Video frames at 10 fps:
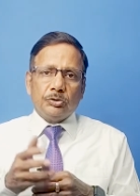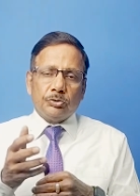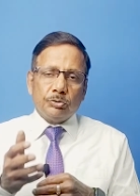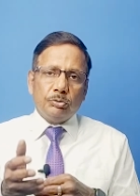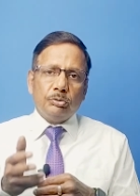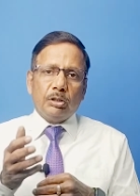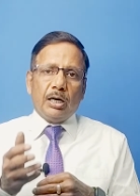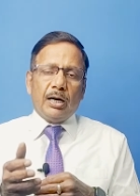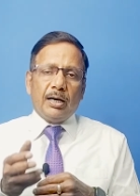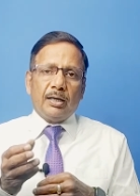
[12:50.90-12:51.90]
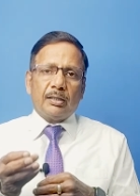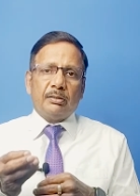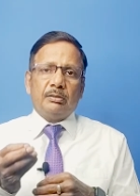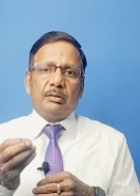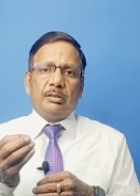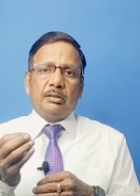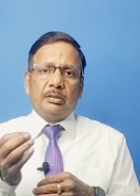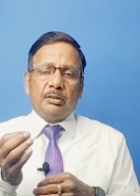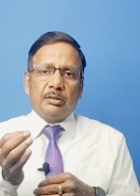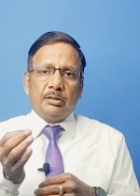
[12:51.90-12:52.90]
You are
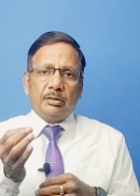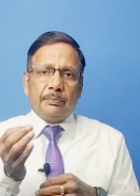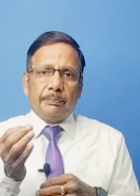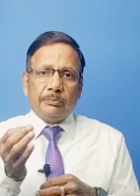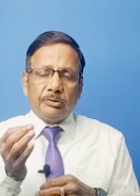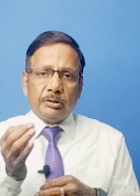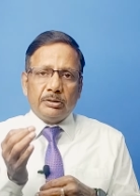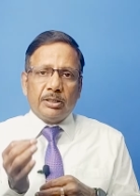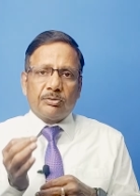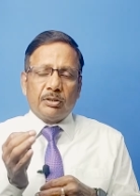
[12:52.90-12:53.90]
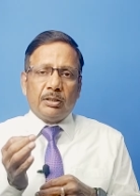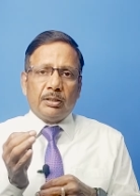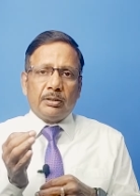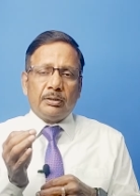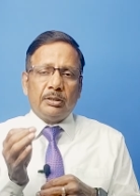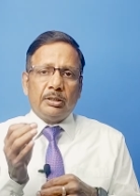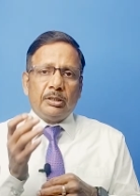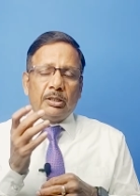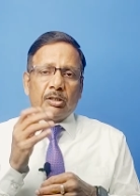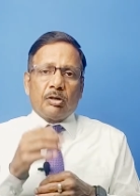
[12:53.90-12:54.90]
just
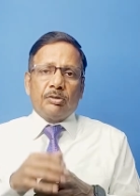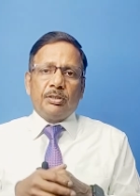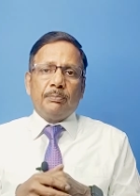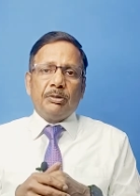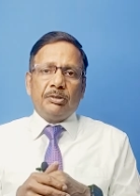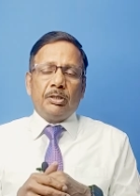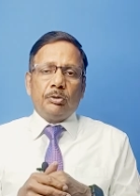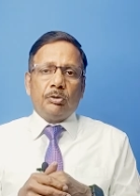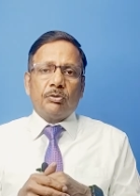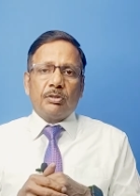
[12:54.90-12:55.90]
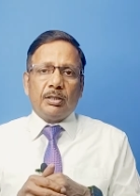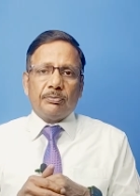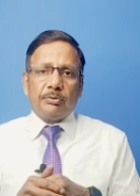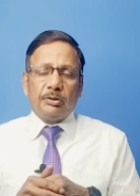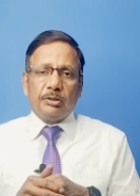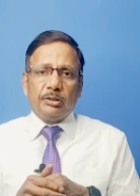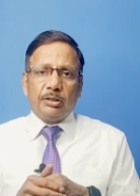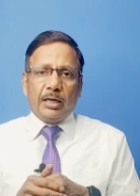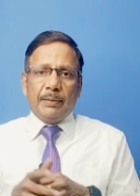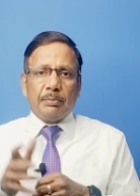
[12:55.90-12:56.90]
causing misery to yourself.
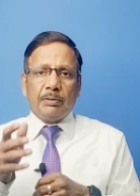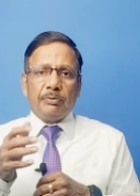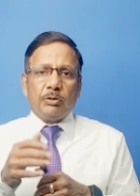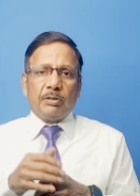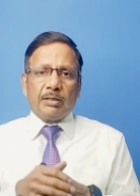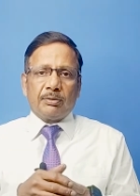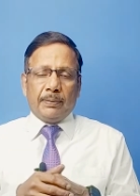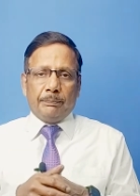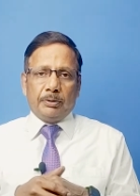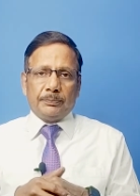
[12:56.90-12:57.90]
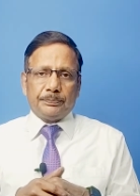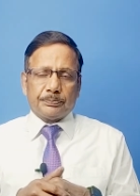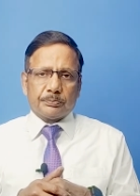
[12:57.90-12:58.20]
I am giving you an example.